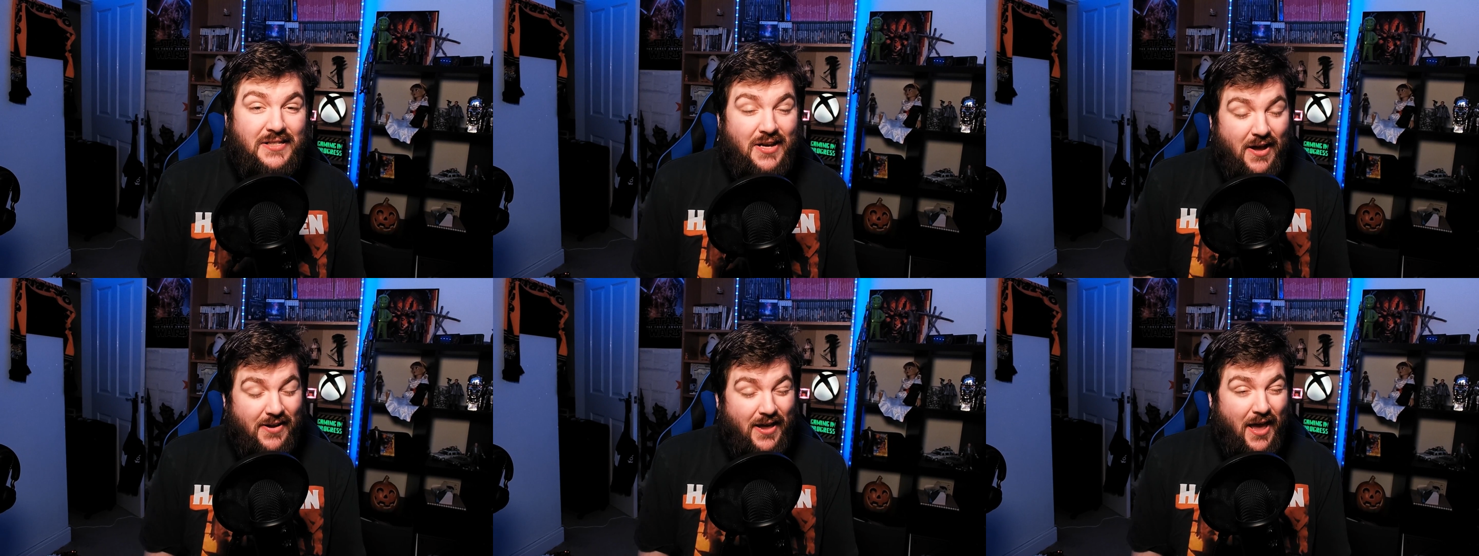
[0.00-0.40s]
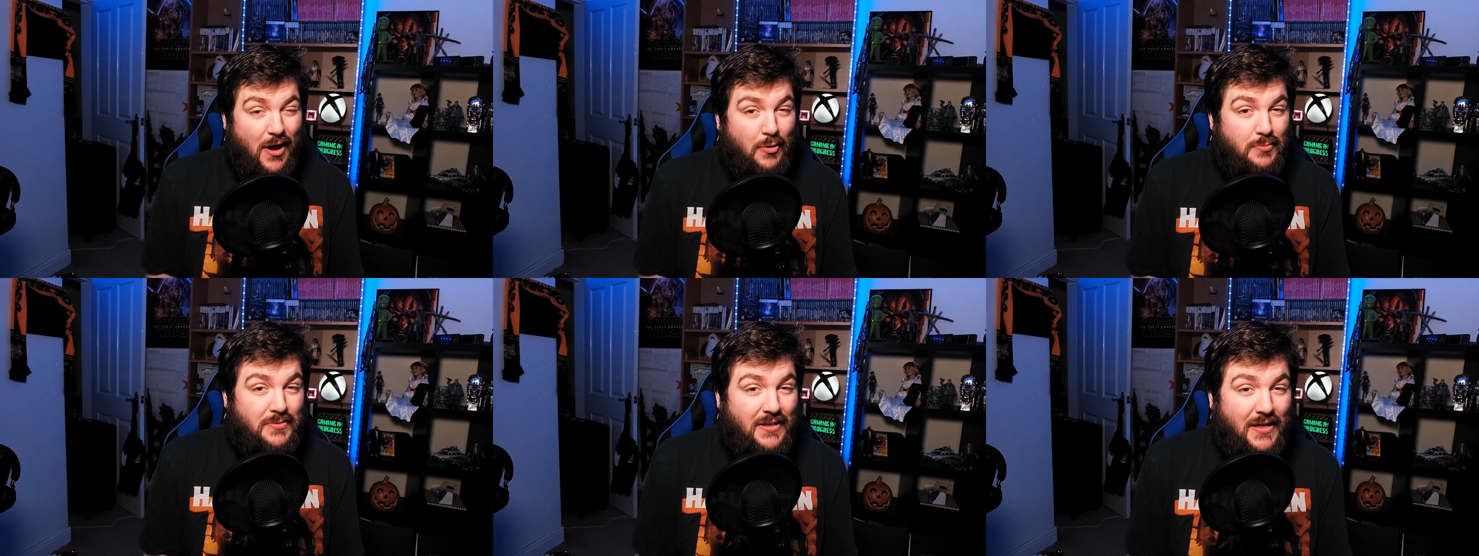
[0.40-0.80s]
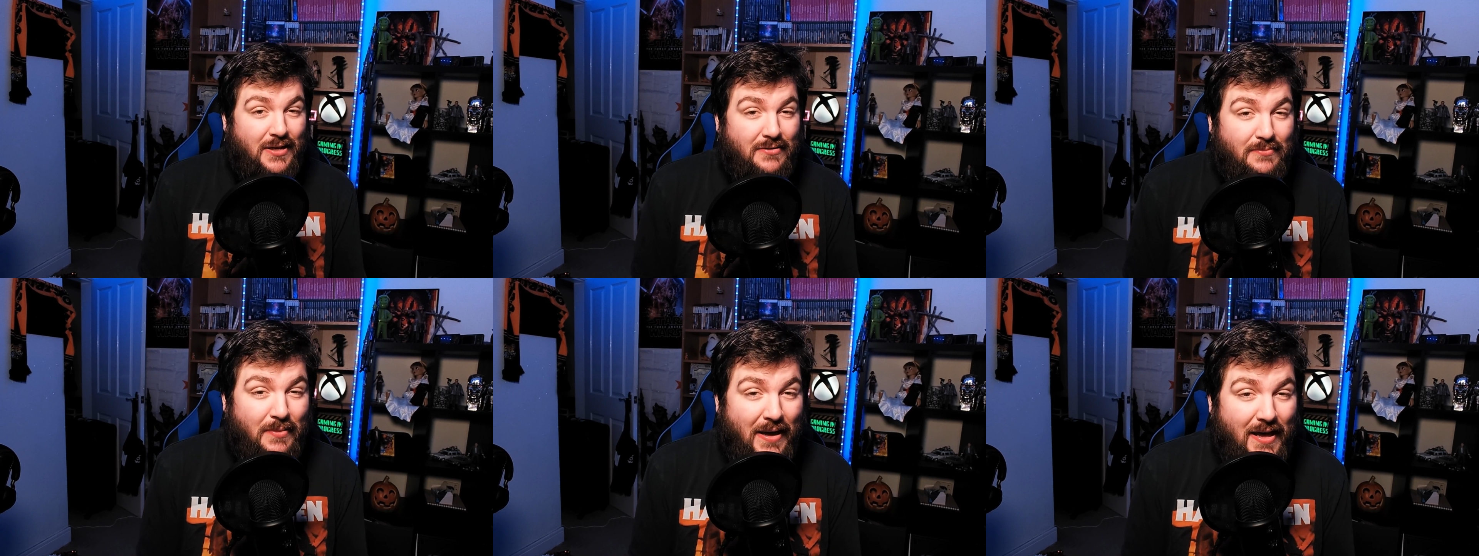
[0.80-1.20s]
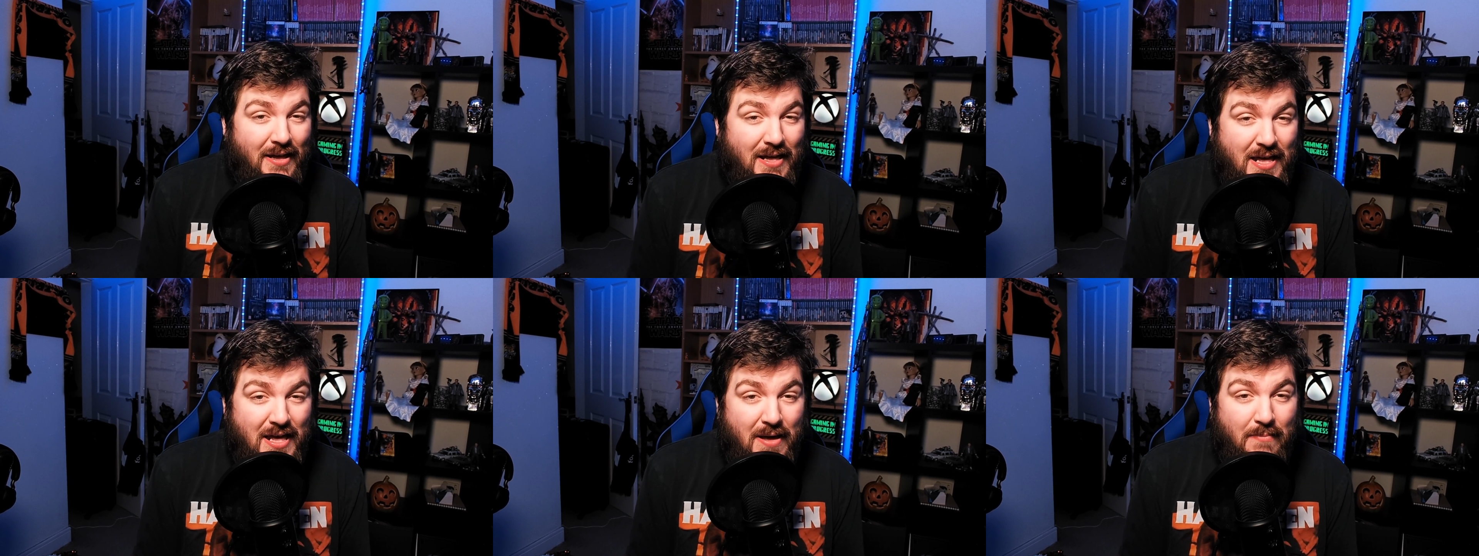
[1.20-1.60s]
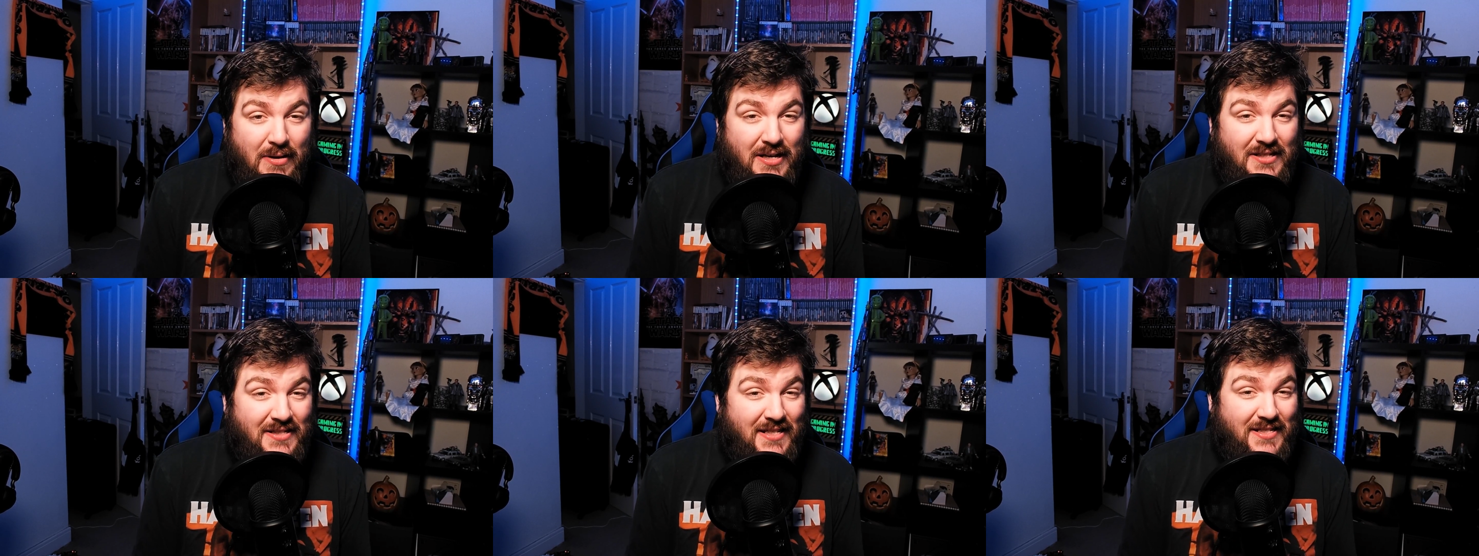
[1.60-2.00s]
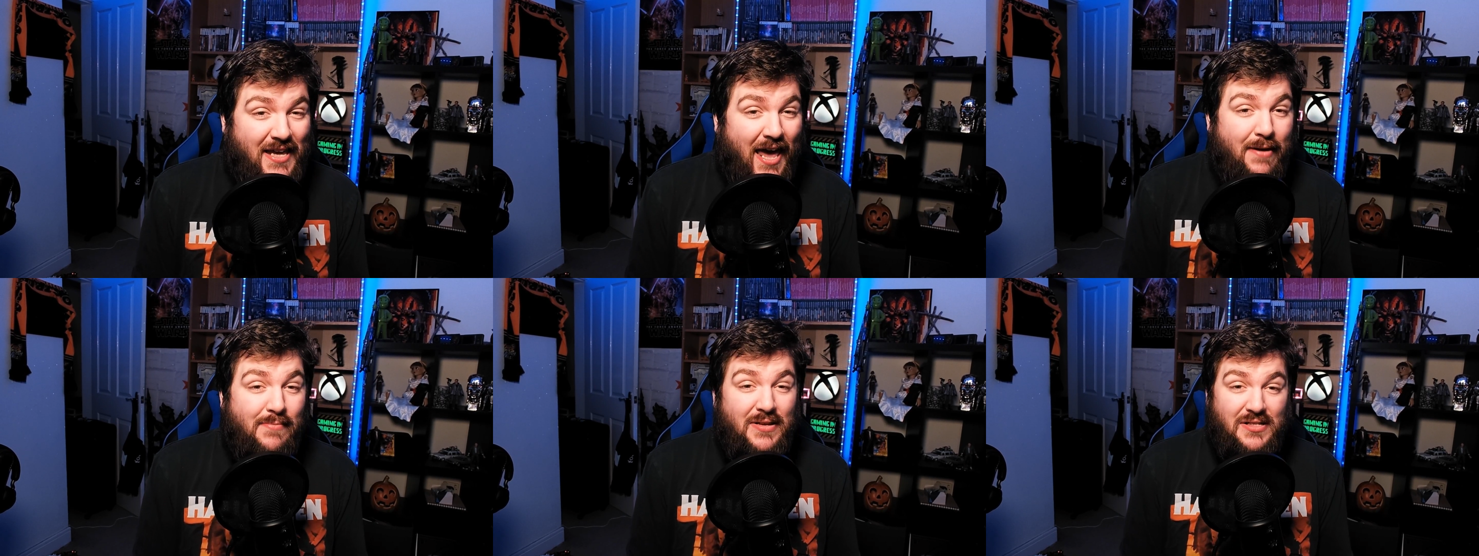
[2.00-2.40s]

Kind of helps a little bit because this game